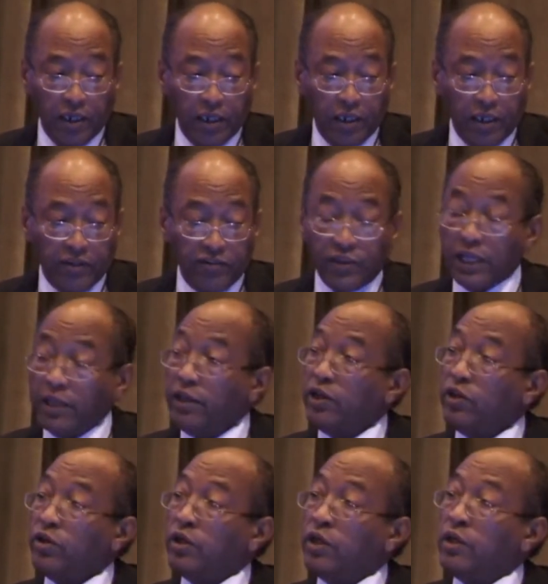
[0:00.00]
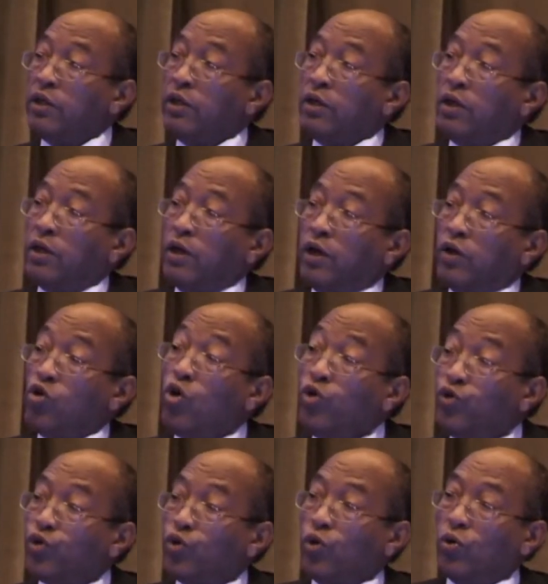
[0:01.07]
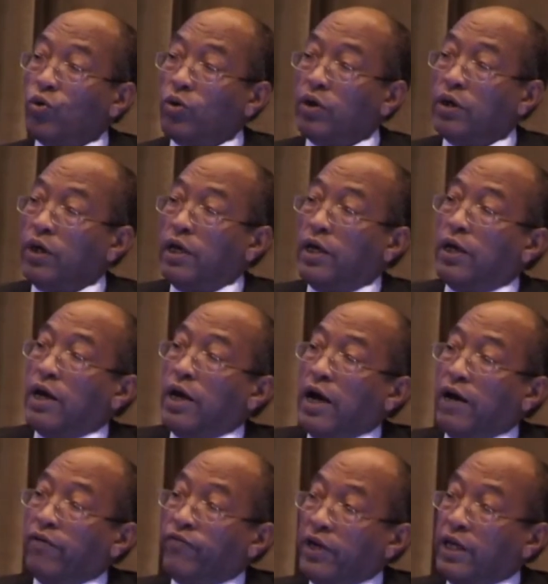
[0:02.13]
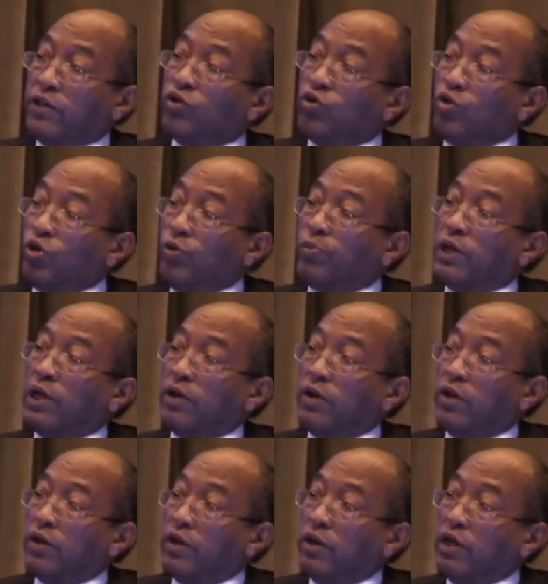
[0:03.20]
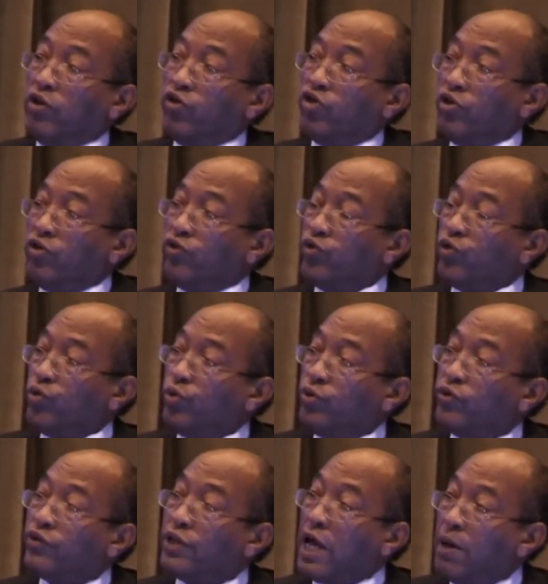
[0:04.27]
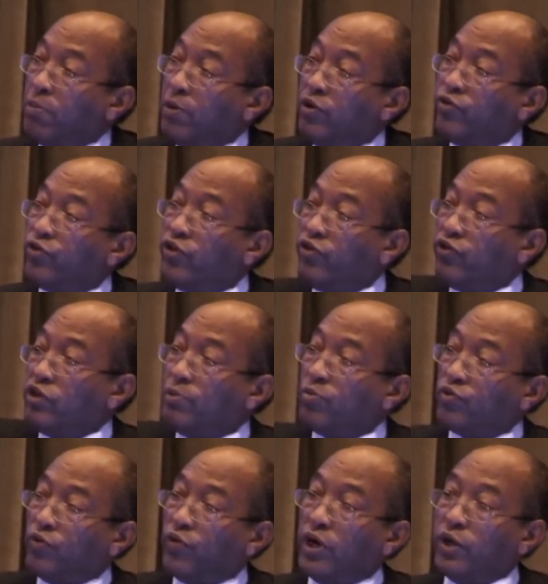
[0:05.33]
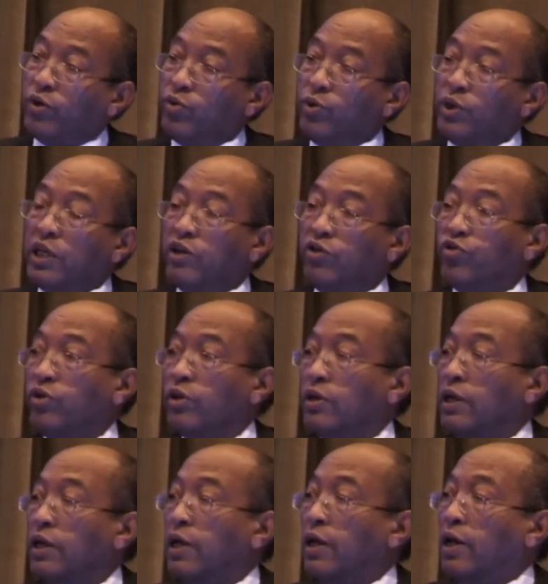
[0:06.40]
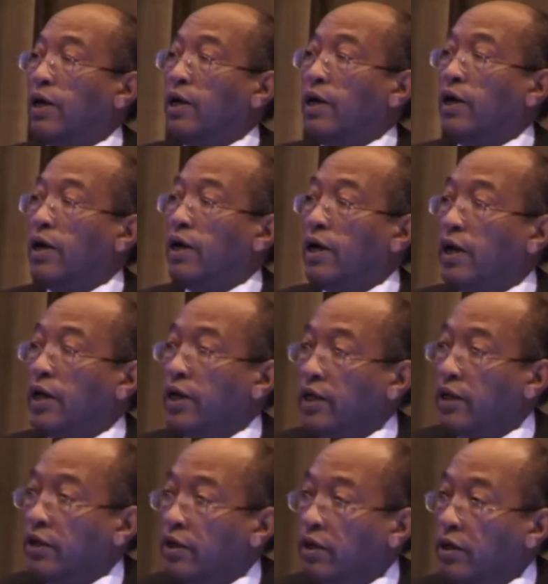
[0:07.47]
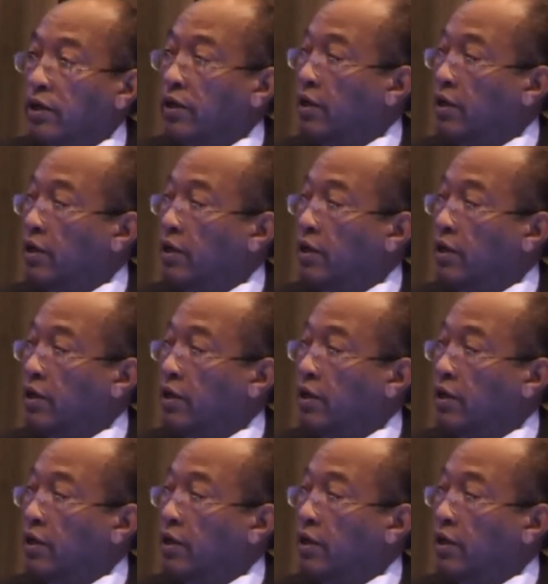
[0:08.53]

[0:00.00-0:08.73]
extending the control have led European nations to establish systems of higher education in